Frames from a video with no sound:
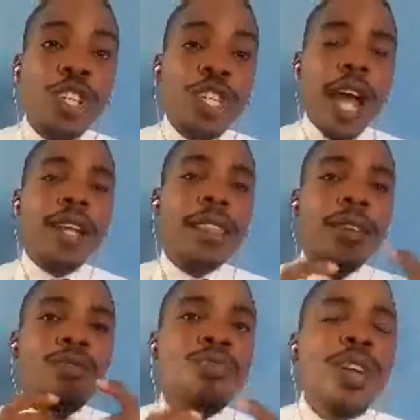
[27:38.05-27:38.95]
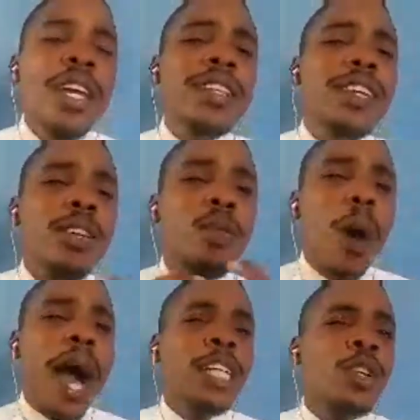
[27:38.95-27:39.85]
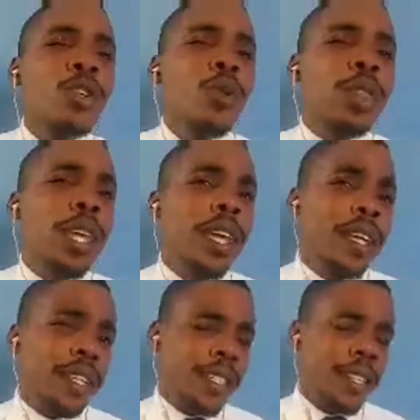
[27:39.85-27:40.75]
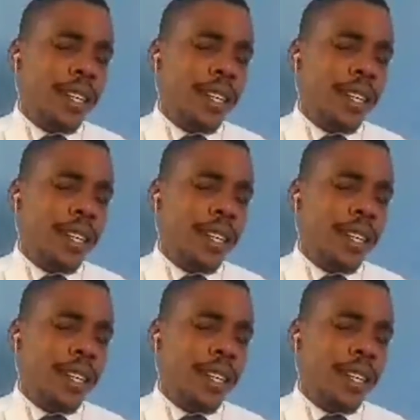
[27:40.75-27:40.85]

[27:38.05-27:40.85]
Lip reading: check the reason why you do things.